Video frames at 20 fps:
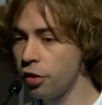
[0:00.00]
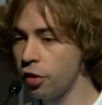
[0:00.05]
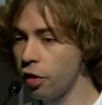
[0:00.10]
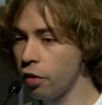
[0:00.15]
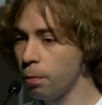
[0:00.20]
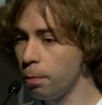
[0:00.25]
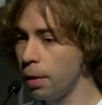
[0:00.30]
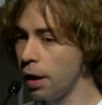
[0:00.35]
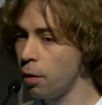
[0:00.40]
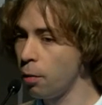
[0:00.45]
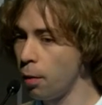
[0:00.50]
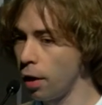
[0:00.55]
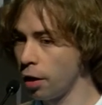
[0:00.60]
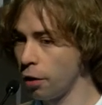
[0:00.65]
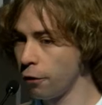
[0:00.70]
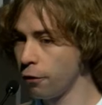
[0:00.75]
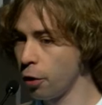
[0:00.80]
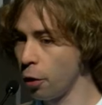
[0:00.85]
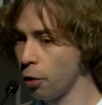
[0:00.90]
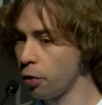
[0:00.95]
just pick one
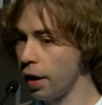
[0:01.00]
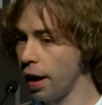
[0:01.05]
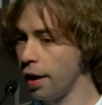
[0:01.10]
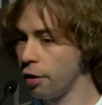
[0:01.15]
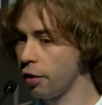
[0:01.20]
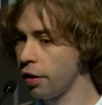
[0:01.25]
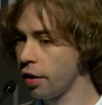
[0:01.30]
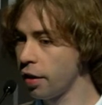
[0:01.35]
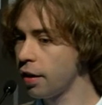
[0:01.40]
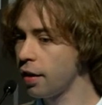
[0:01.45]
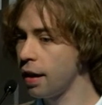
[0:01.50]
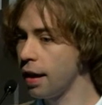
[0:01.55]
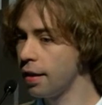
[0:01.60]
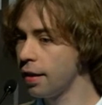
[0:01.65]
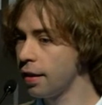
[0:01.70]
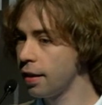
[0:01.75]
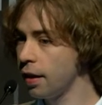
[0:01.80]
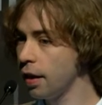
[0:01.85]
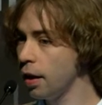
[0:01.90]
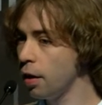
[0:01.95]
of those addresses and
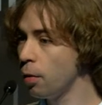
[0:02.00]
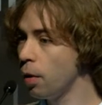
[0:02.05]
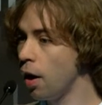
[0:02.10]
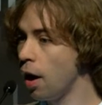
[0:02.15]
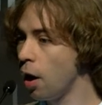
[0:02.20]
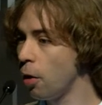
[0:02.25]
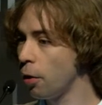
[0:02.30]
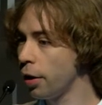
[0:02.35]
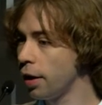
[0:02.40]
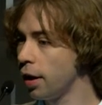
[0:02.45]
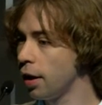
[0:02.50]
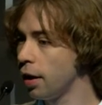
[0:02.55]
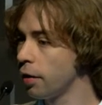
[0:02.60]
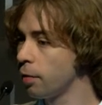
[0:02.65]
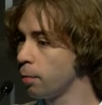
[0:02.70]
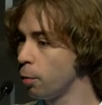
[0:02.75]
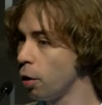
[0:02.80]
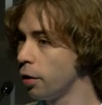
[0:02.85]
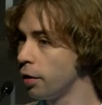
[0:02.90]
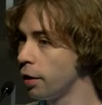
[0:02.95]
see how I can
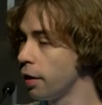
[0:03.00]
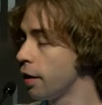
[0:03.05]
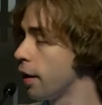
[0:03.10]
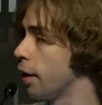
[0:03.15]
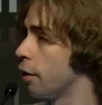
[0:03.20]
exploit this